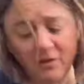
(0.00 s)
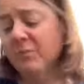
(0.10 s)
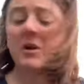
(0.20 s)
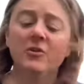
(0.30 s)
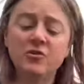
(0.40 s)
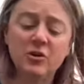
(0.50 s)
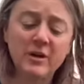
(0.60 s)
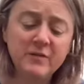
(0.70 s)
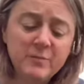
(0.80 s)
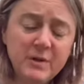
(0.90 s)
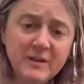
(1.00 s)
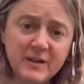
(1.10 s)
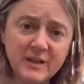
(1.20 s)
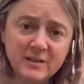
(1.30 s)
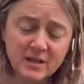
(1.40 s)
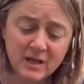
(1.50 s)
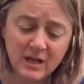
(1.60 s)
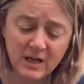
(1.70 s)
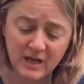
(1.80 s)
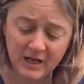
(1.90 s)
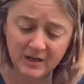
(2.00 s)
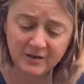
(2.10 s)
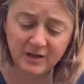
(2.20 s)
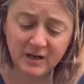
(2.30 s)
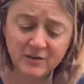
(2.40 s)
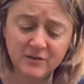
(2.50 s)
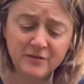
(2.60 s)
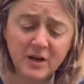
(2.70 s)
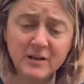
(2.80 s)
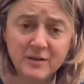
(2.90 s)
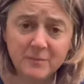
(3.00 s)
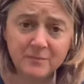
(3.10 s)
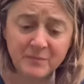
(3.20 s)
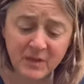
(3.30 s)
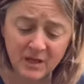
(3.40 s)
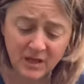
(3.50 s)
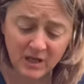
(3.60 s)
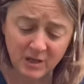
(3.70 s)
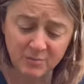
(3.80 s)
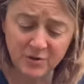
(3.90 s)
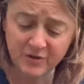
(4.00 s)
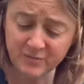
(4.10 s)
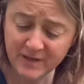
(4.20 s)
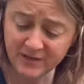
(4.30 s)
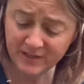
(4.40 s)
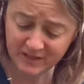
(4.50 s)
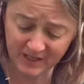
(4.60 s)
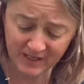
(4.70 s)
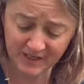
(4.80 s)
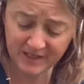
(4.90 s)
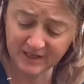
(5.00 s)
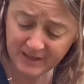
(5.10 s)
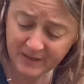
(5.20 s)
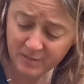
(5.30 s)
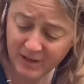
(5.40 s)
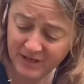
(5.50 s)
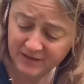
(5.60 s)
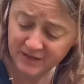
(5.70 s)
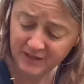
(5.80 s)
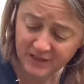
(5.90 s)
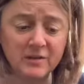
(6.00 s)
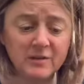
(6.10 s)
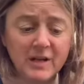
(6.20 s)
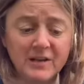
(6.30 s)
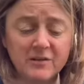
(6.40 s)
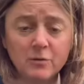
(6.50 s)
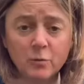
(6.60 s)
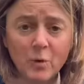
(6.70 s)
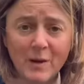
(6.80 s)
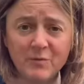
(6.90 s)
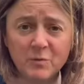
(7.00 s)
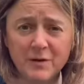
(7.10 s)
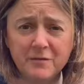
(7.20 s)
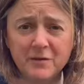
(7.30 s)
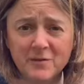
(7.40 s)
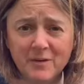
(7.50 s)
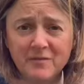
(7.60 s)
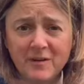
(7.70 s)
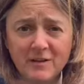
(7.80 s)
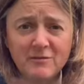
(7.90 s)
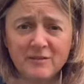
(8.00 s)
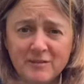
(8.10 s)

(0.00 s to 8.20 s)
going to try and split this and divide them and put as many as I can in the bed. This is a lettuce called Webb's Wonderful. It's my favourite